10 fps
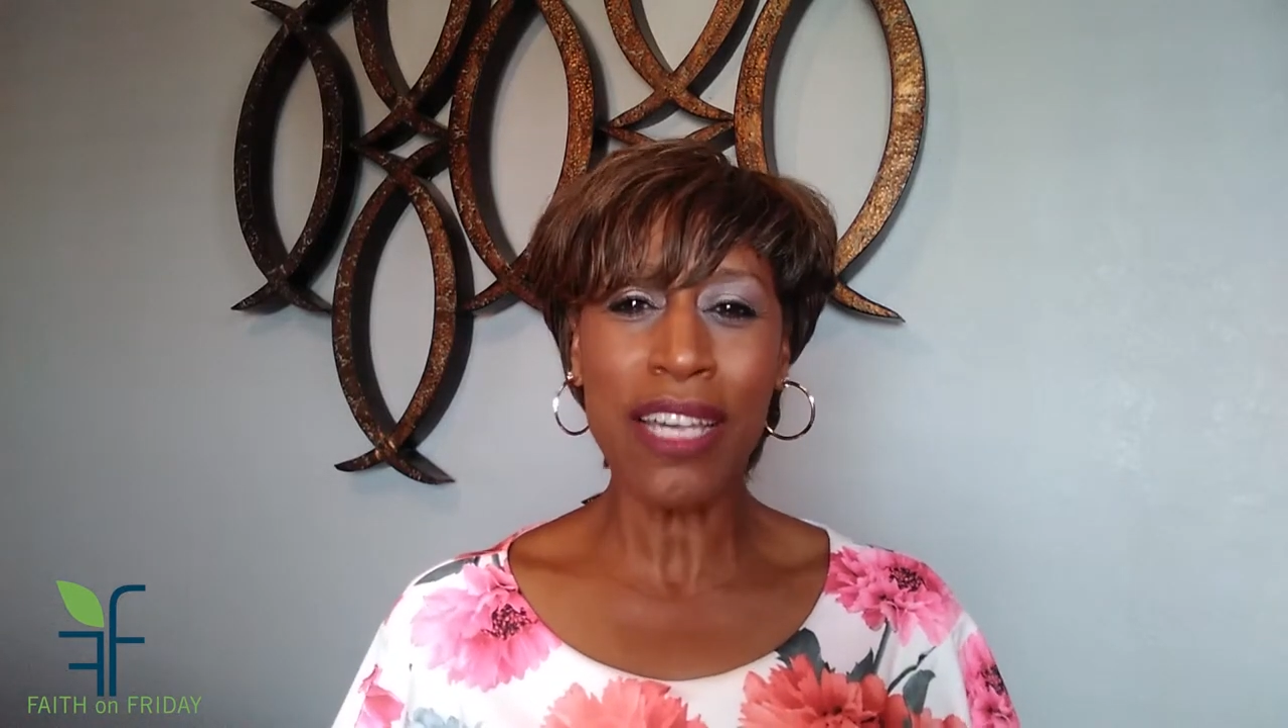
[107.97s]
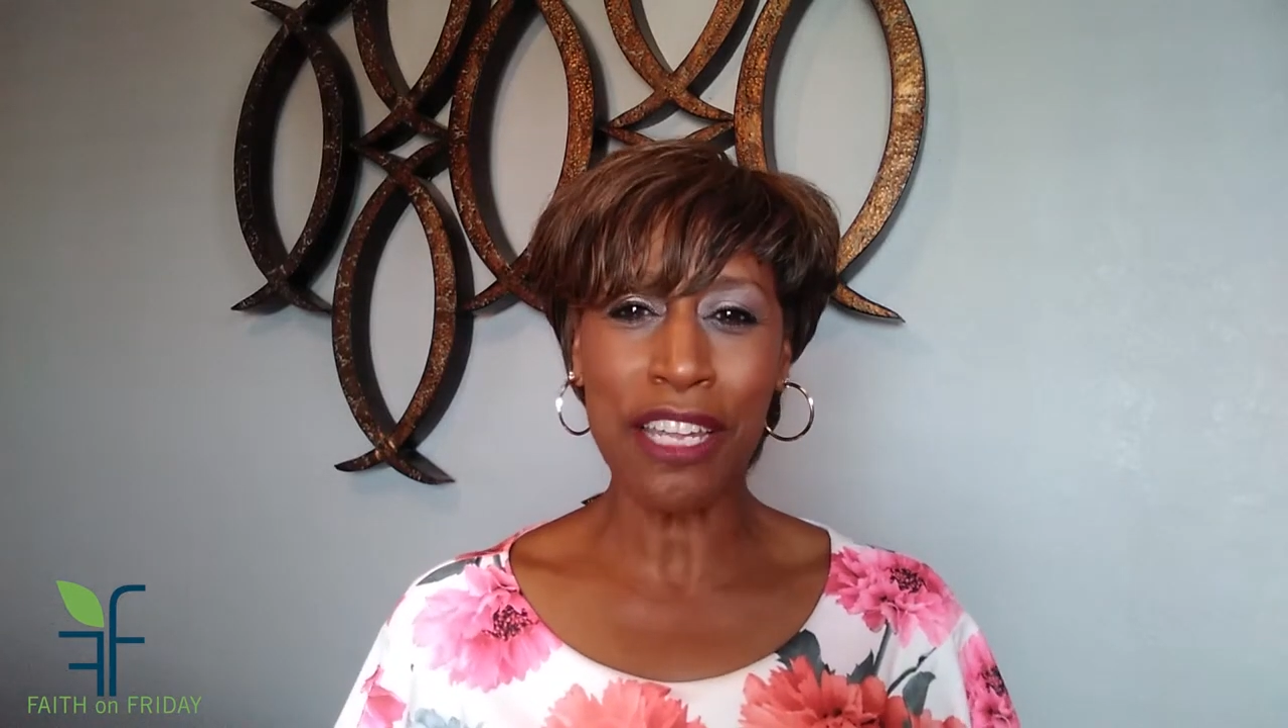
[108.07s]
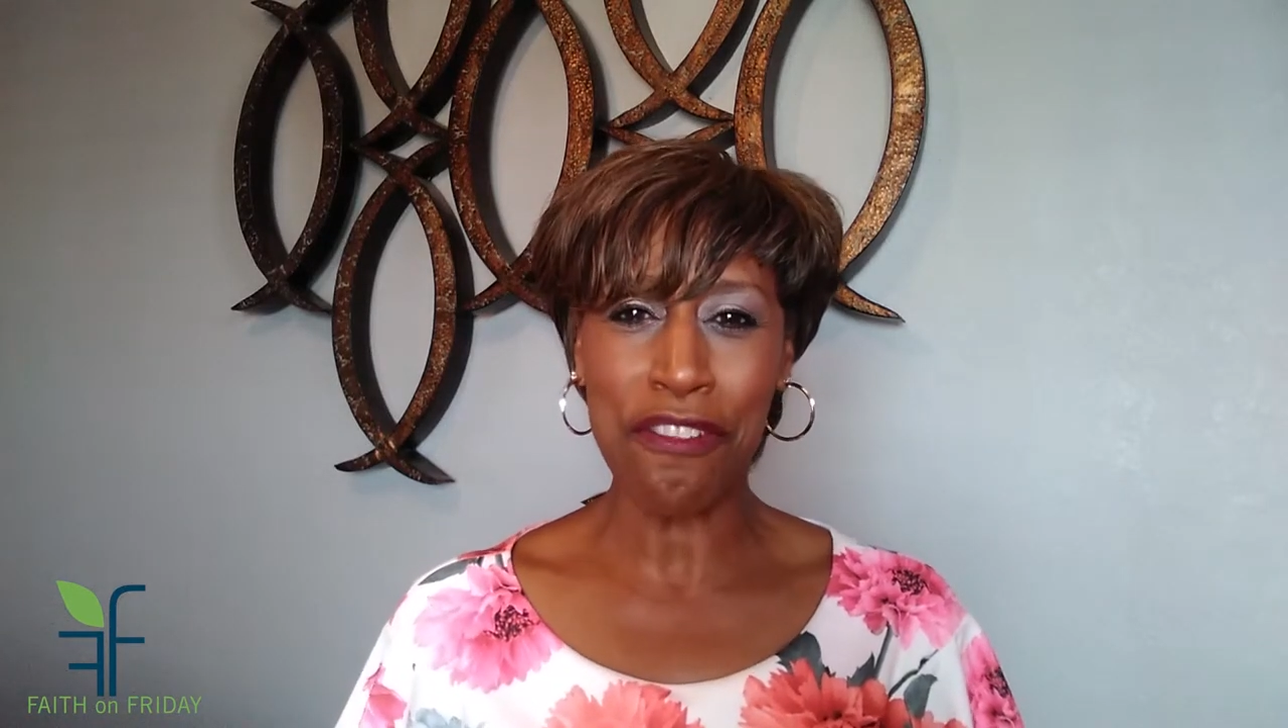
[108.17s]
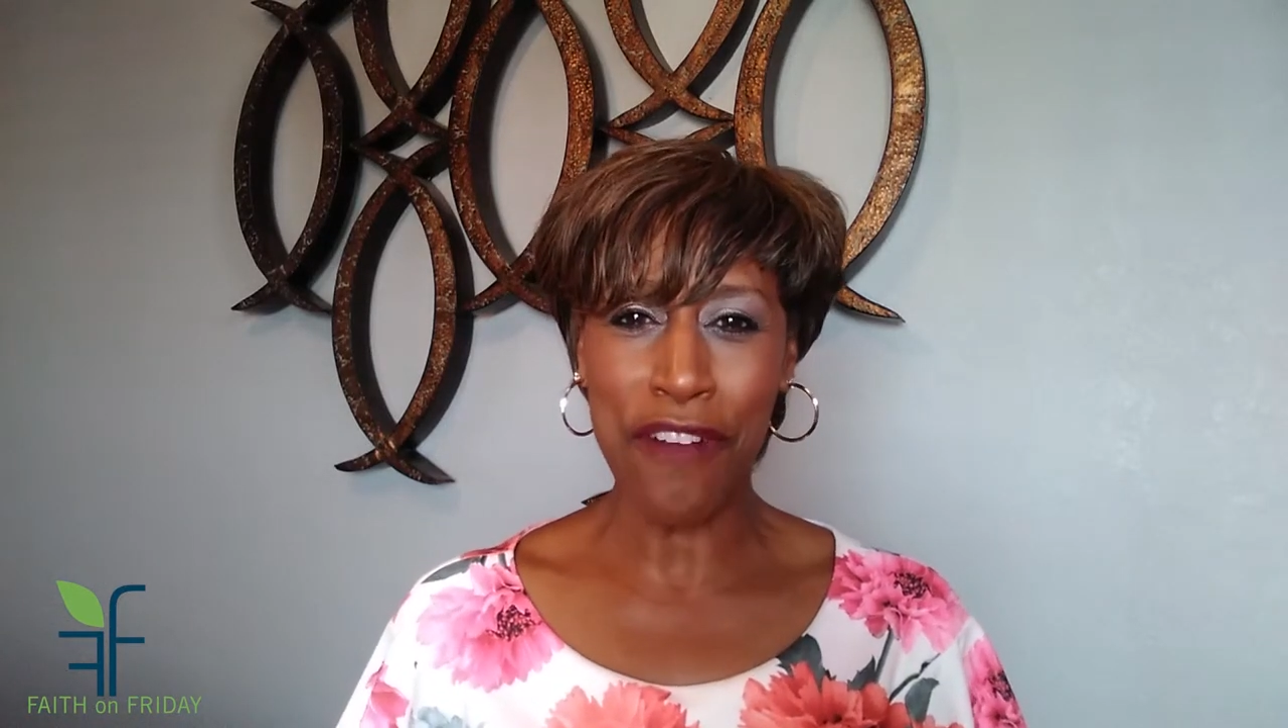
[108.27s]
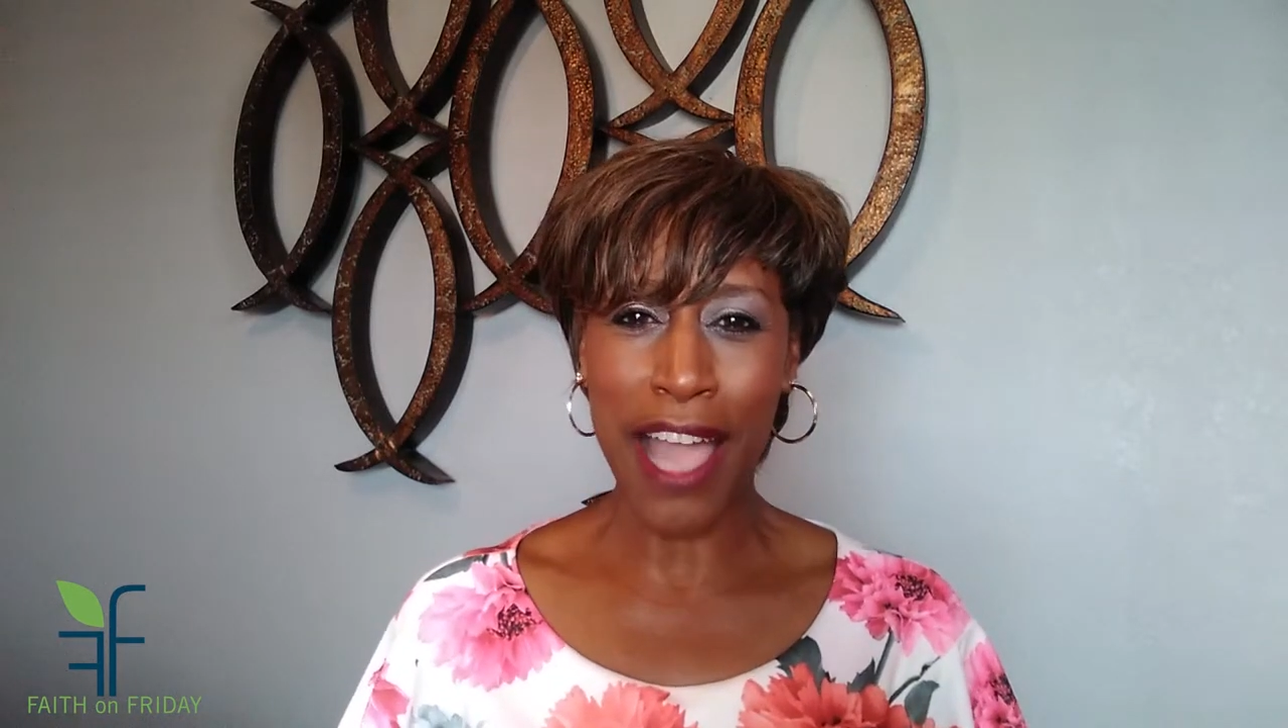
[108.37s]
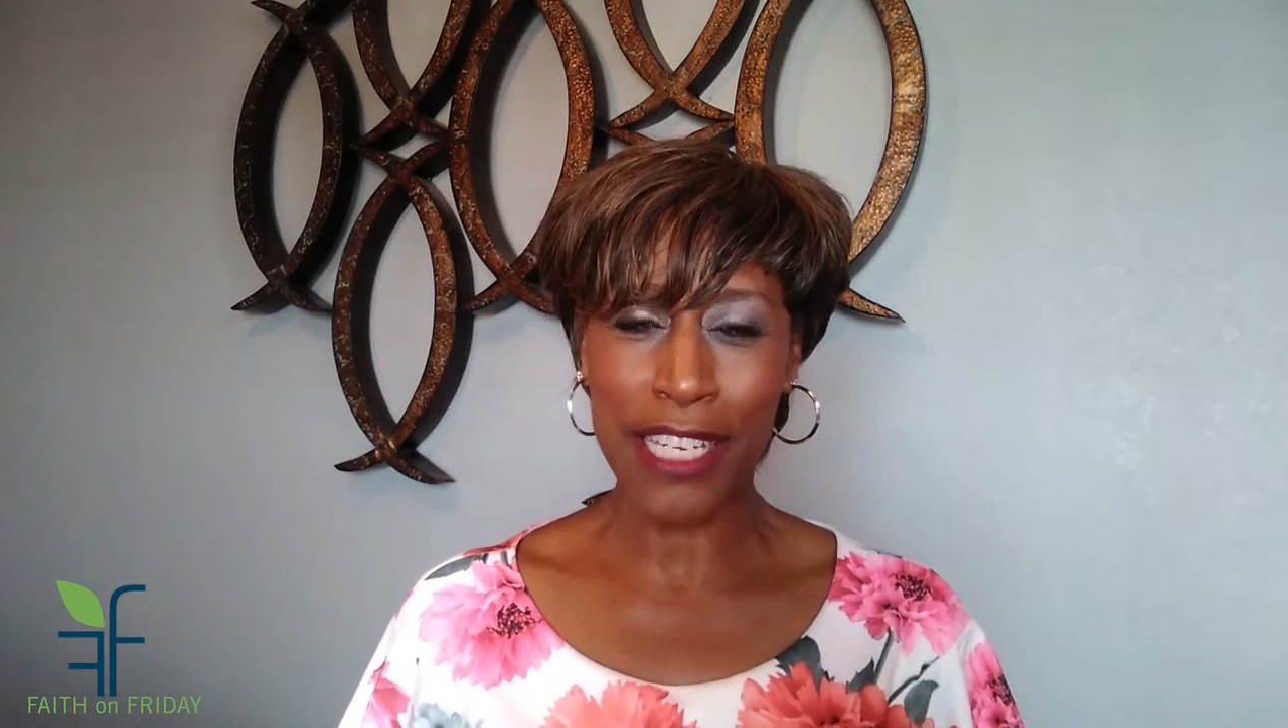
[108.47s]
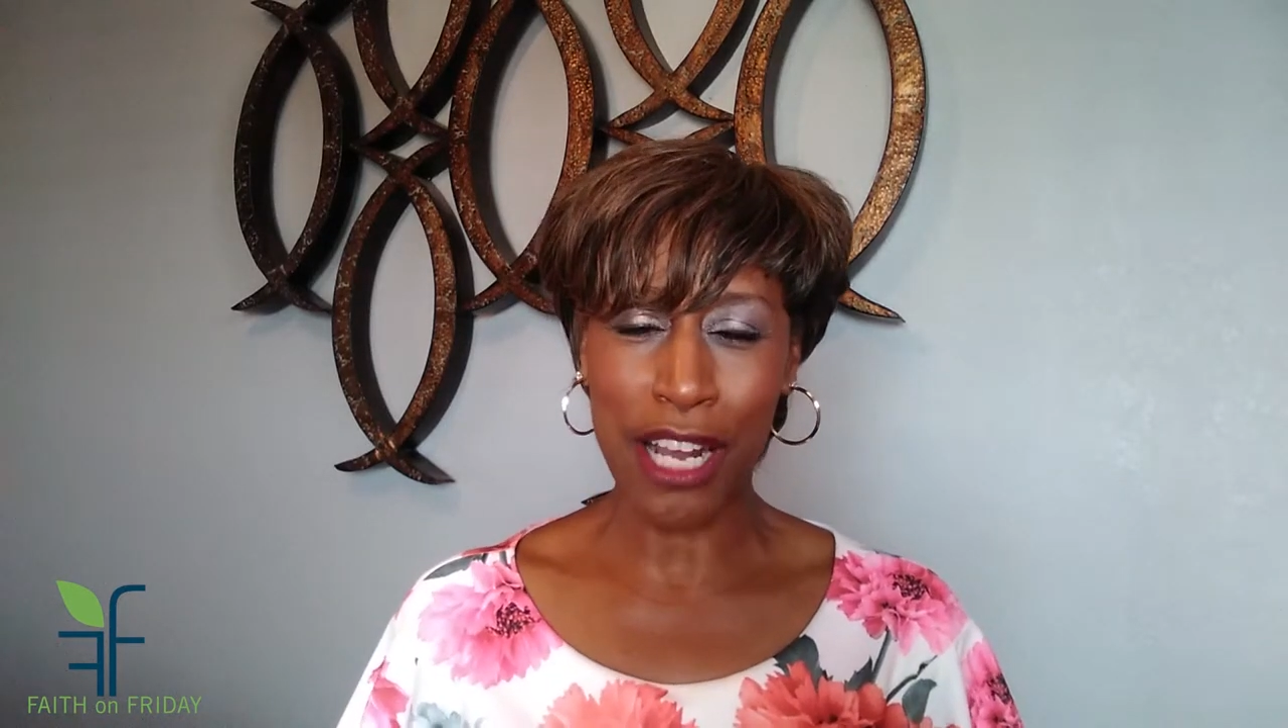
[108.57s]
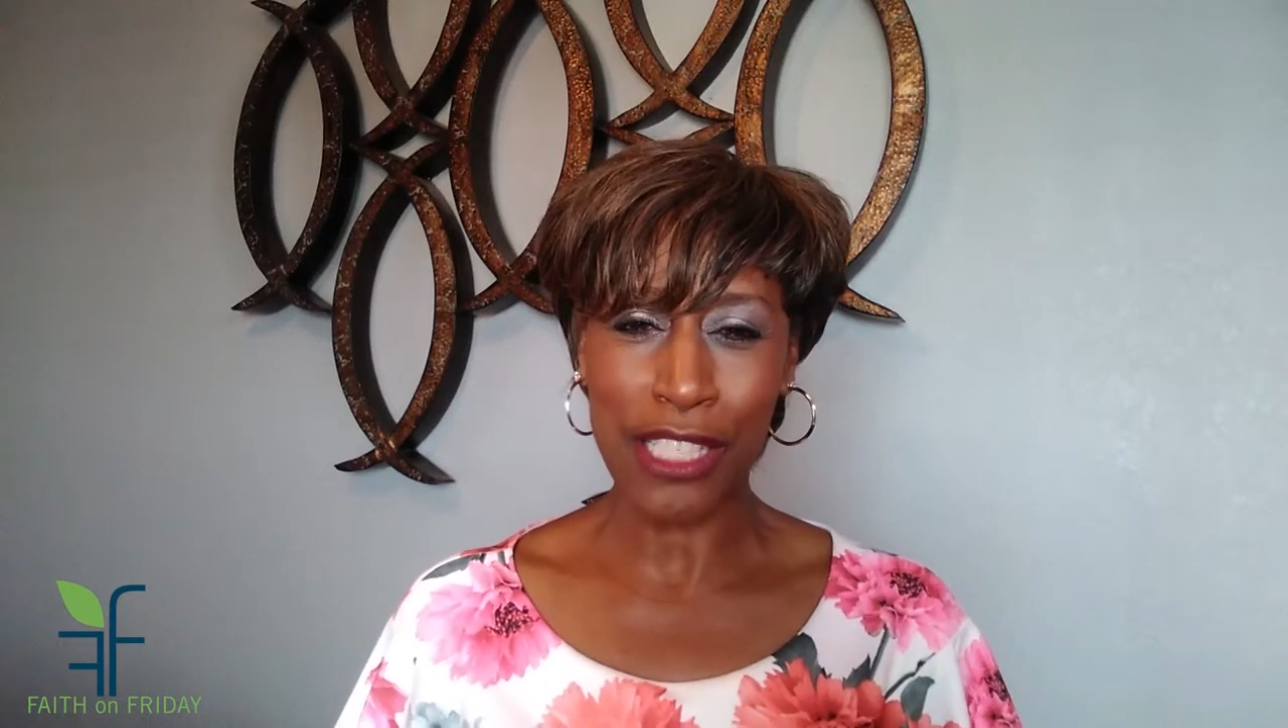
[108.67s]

going to find